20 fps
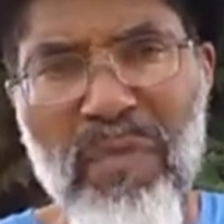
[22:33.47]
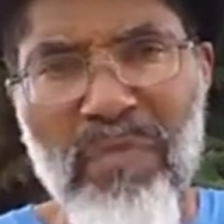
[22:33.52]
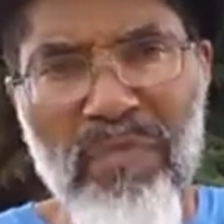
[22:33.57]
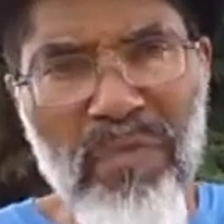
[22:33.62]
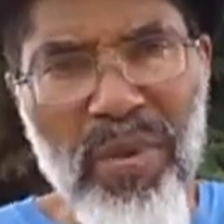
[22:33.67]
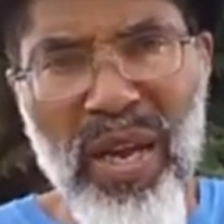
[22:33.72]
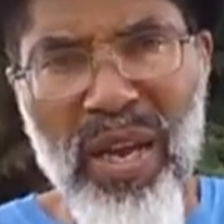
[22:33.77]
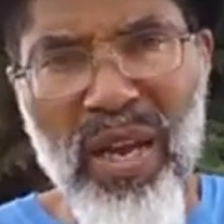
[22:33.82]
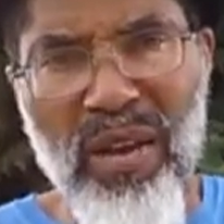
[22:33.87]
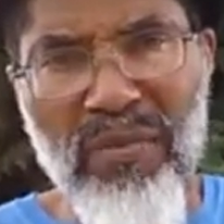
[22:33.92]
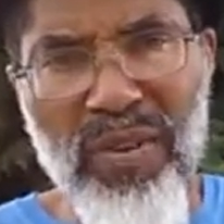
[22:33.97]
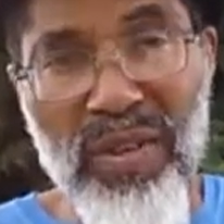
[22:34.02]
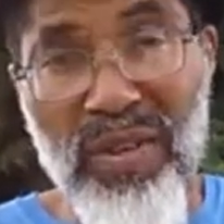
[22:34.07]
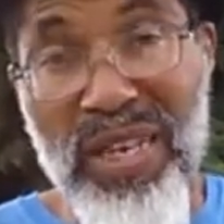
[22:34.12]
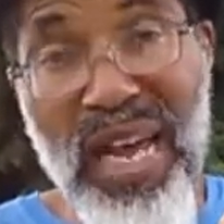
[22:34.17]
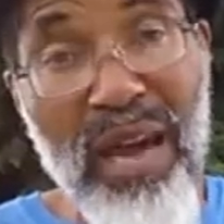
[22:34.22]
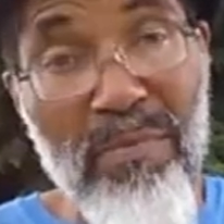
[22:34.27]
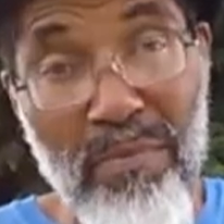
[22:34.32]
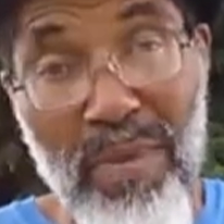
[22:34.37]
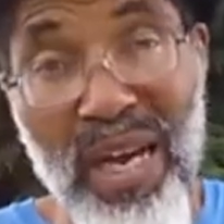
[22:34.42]
Many of us,
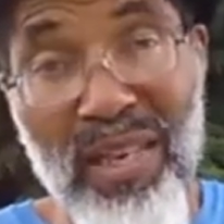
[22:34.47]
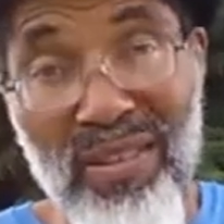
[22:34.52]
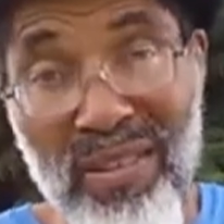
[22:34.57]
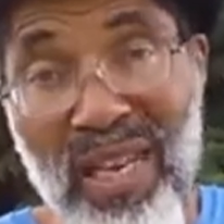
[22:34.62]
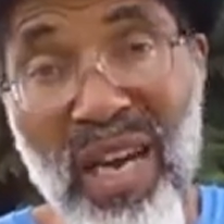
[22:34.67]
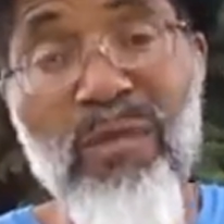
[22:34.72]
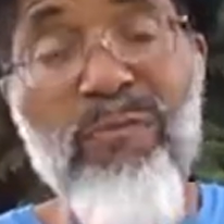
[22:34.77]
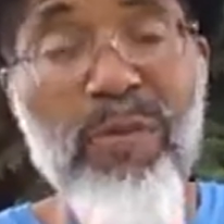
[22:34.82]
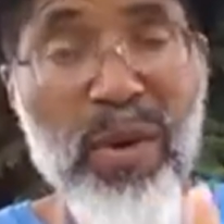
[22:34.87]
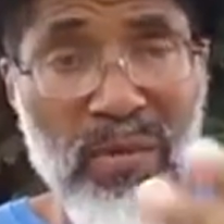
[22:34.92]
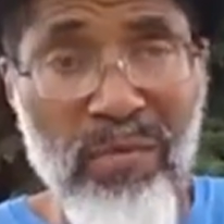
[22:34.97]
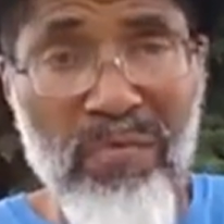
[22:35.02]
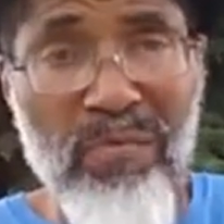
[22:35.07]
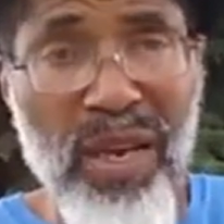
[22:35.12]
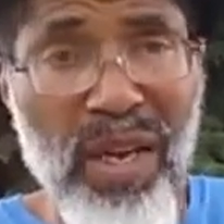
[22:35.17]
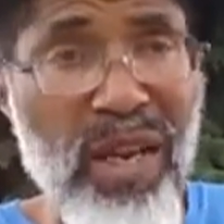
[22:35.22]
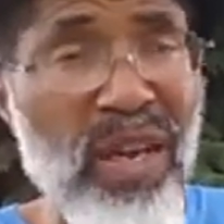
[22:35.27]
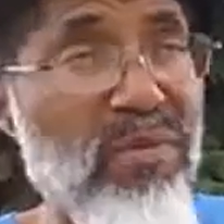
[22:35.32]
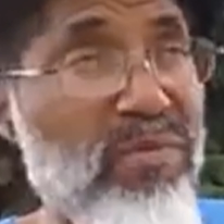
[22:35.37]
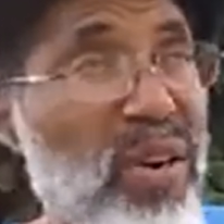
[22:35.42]
not myself, but
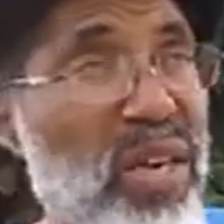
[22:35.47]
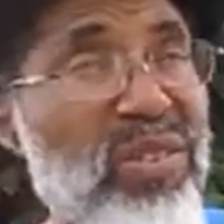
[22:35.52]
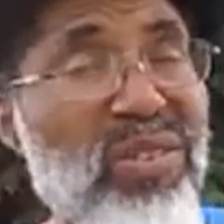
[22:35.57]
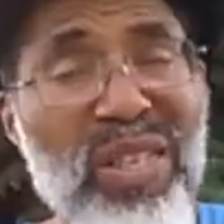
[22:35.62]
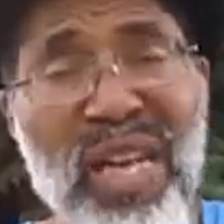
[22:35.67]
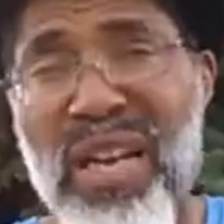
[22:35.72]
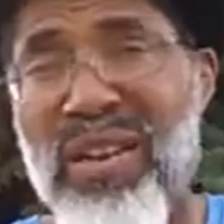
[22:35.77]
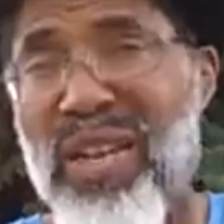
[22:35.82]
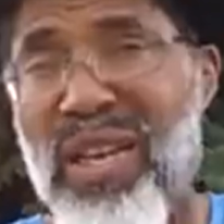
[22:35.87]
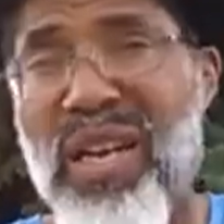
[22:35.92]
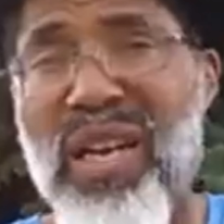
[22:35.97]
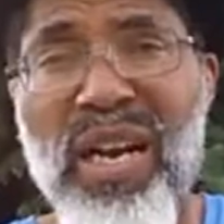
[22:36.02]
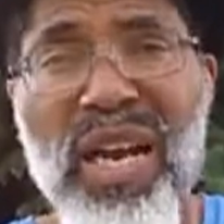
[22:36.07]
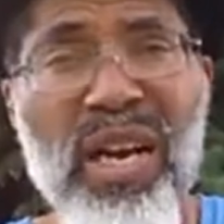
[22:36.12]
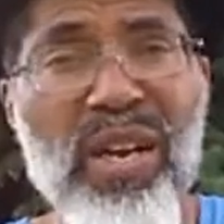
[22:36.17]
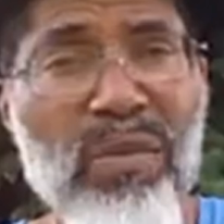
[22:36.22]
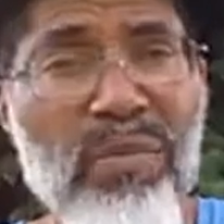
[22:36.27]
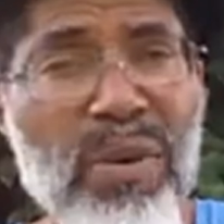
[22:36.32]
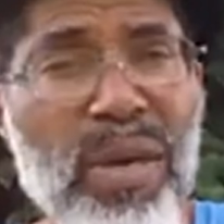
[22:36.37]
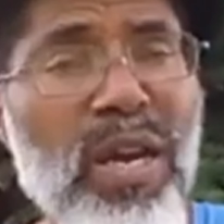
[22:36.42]
many of us that
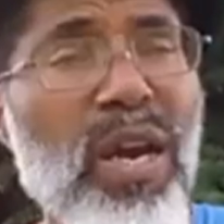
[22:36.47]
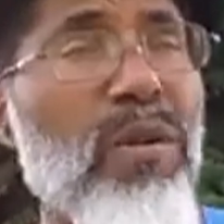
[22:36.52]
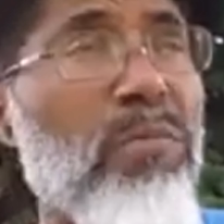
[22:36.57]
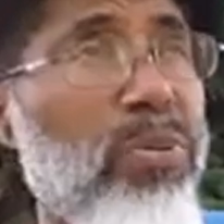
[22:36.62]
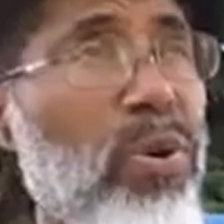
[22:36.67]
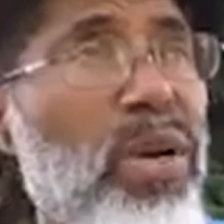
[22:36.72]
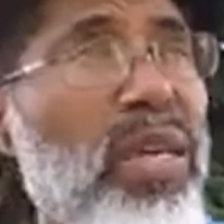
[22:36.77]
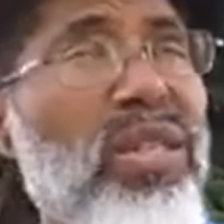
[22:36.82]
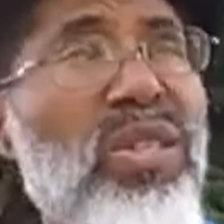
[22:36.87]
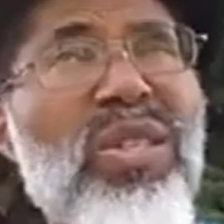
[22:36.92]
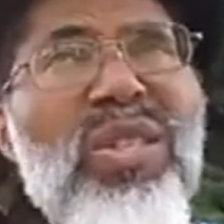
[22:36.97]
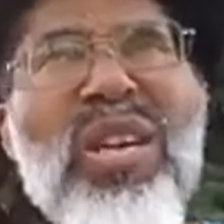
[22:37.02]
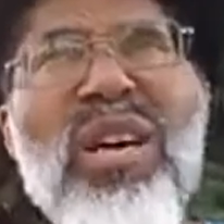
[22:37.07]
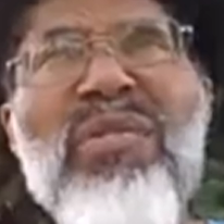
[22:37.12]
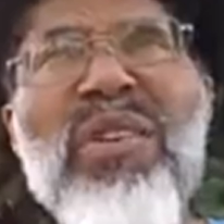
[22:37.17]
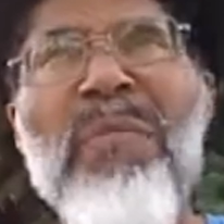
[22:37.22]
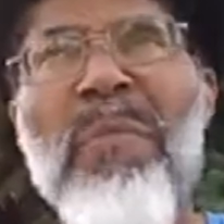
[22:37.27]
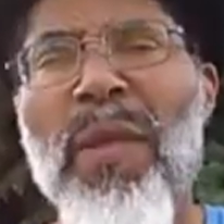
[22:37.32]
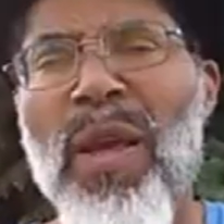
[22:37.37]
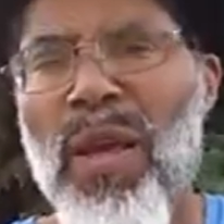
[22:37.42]
declare to be preachers
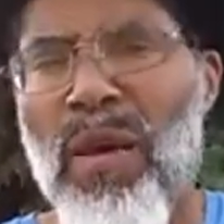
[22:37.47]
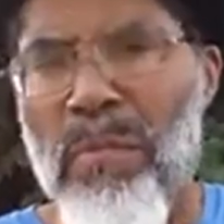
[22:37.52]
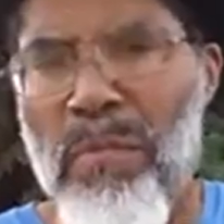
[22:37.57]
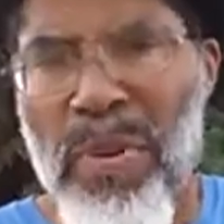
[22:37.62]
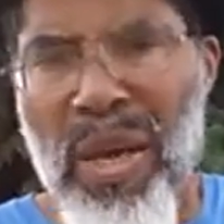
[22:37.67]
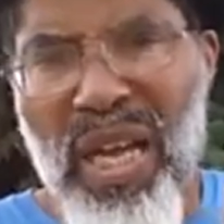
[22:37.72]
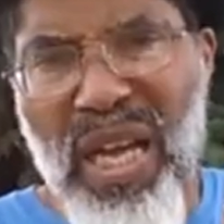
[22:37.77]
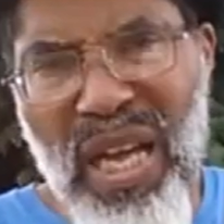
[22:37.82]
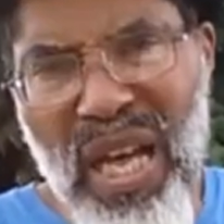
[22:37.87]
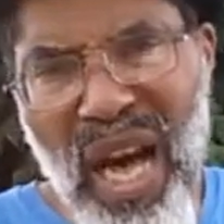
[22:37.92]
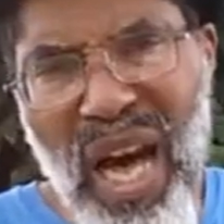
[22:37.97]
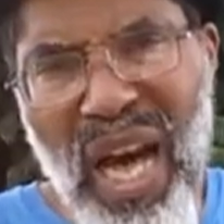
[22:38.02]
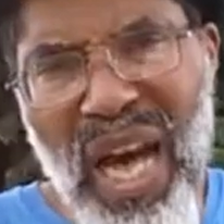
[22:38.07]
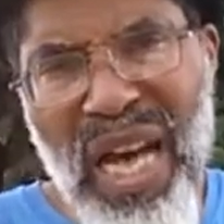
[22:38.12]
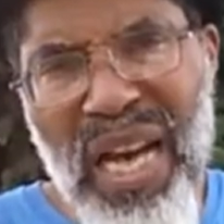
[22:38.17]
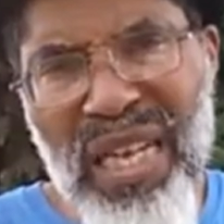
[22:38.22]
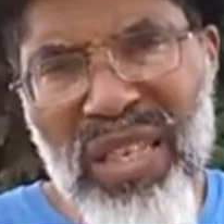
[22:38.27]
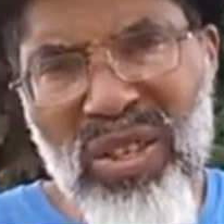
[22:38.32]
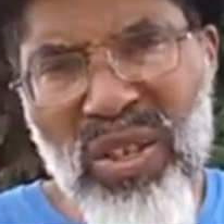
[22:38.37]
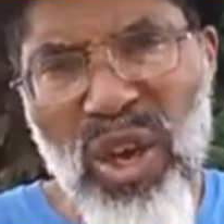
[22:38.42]
of it,
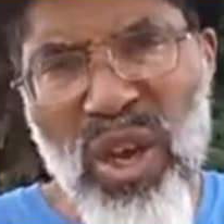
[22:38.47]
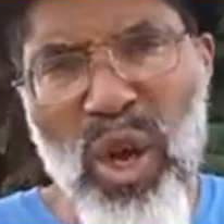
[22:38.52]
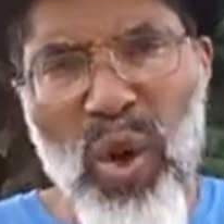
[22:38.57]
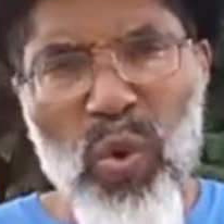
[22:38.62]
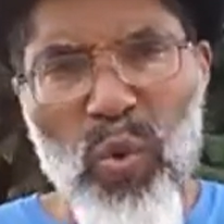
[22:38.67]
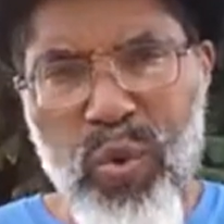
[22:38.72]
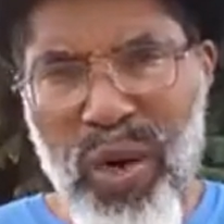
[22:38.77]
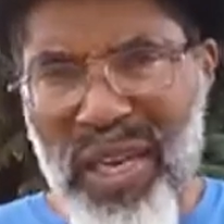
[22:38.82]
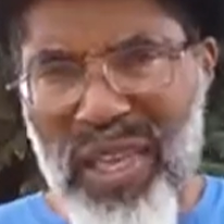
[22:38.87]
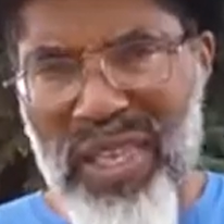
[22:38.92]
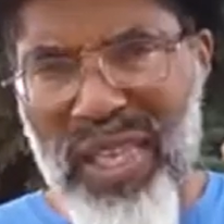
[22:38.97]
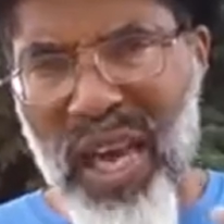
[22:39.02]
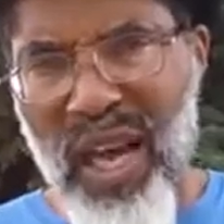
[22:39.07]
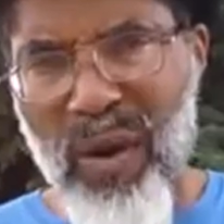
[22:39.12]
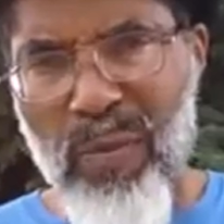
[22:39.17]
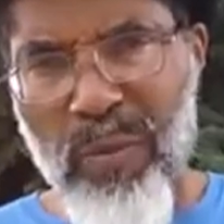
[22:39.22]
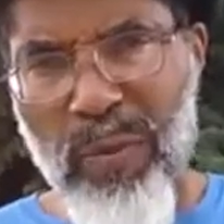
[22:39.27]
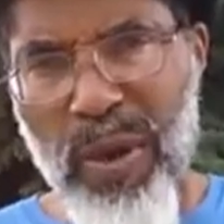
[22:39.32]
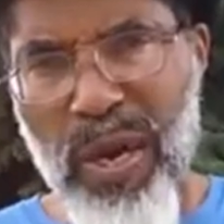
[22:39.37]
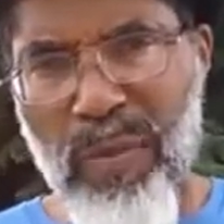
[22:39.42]
because we
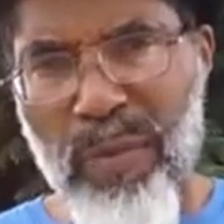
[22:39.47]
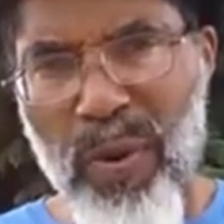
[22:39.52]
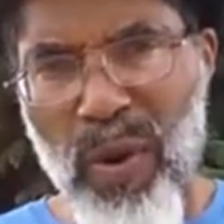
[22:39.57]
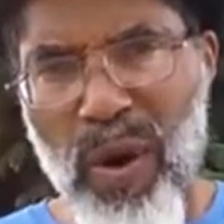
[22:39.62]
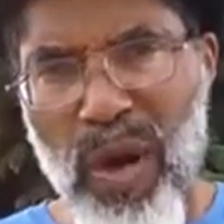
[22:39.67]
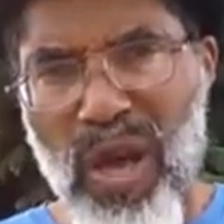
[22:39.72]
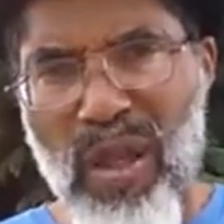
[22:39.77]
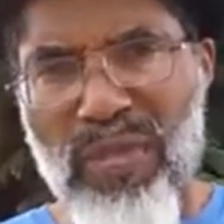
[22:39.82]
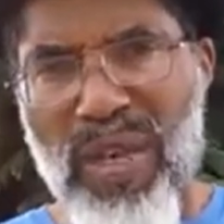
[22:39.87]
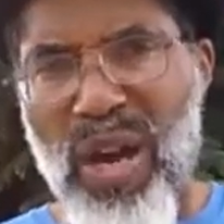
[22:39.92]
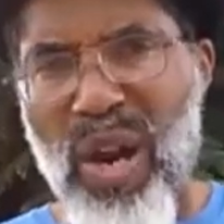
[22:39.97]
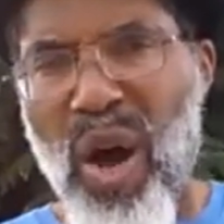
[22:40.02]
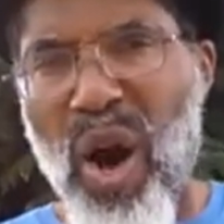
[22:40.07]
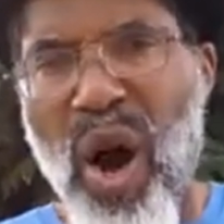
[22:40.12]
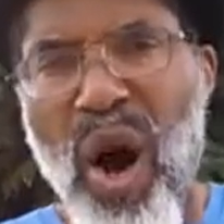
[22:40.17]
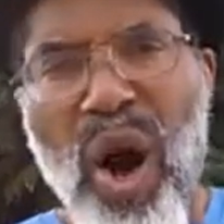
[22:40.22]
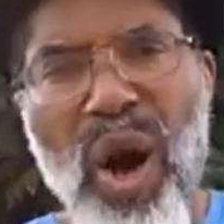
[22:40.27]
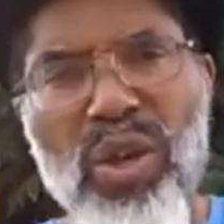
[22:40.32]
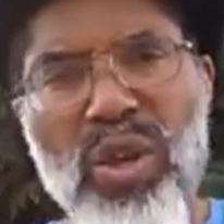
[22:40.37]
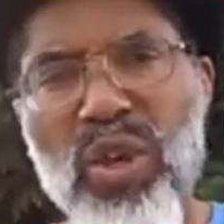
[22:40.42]
tell people that
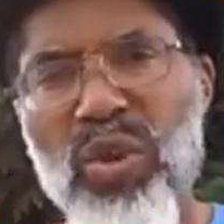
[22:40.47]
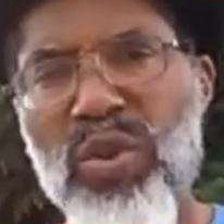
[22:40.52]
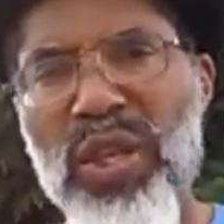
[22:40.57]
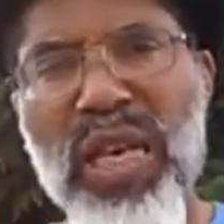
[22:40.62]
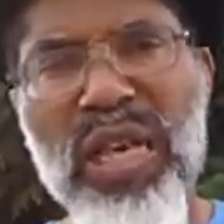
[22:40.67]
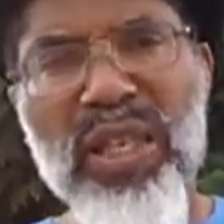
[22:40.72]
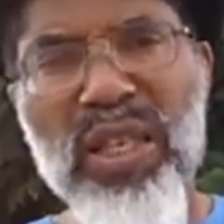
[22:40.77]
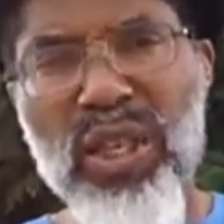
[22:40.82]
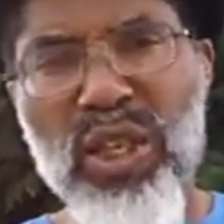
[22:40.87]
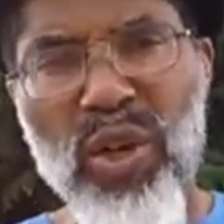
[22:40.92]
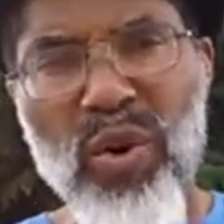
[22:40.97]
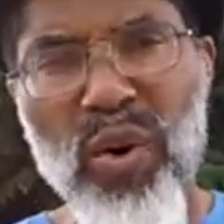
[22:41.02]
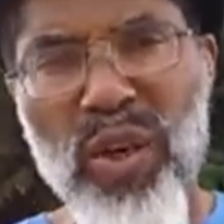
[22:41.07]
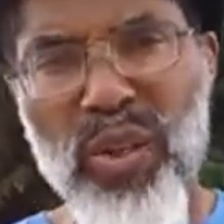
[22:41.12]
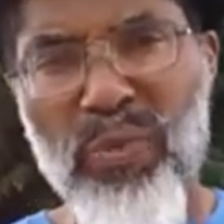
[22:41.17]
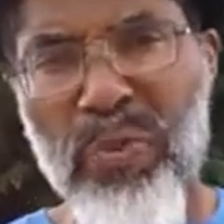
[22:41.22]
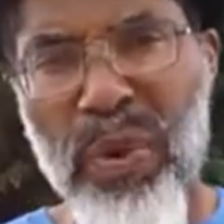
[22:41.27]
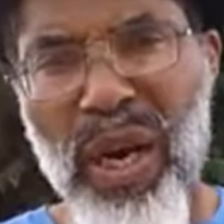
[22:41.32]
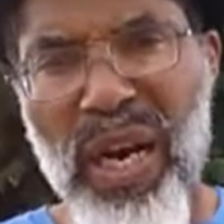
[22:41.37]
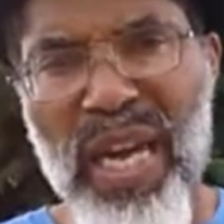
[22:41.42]
all you need to do
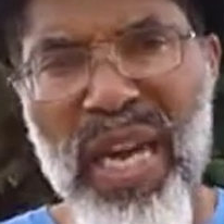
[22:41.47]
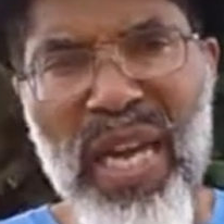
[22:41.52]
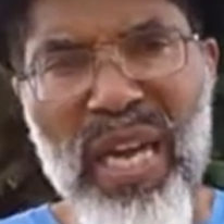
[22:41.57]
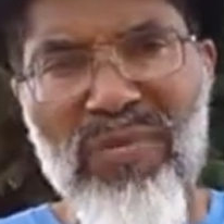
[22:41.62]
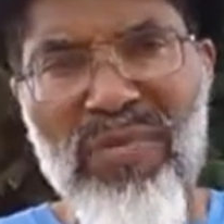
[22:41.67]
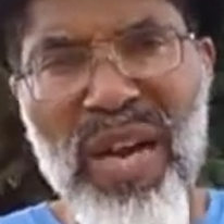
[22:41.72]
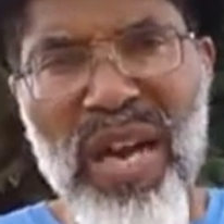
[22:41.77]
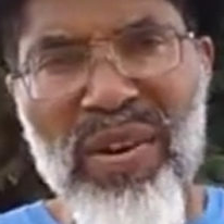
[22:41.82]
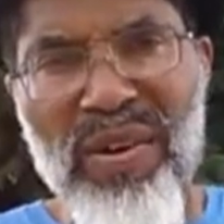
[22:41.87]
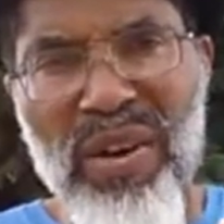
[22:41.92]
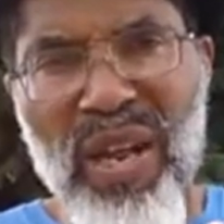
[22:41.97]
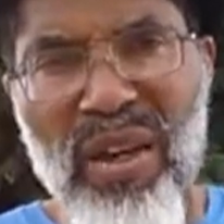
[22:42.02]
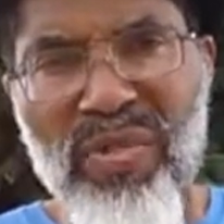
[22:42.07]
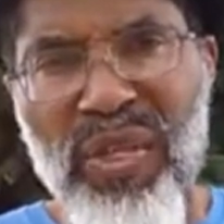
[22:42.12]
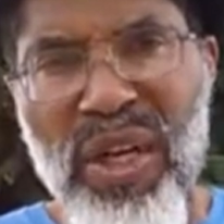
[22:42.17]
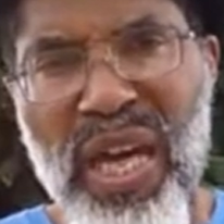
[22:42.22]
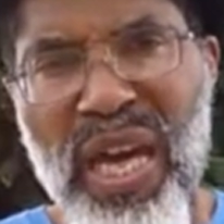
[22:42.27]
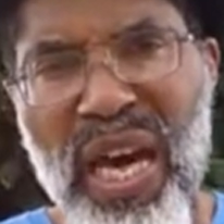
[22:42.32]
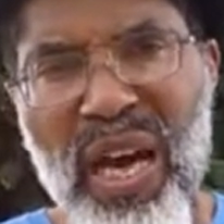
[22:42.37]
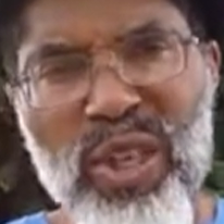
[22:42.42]
is believe and
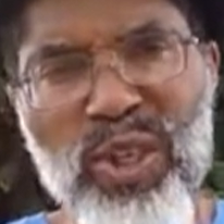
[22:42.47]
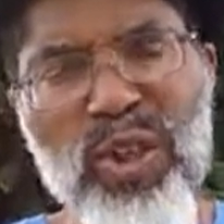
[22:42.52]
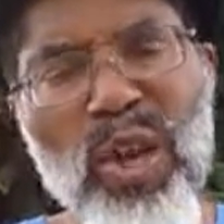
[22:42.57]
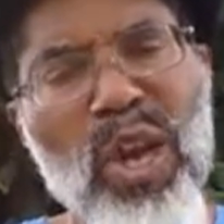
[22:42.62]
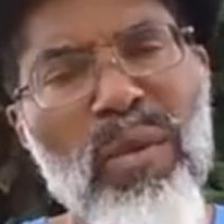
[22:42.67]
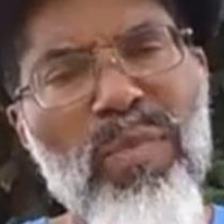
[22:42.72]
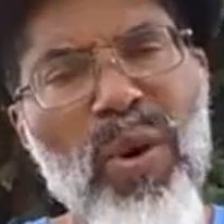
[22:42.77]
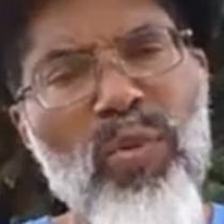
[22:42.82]
nothing else.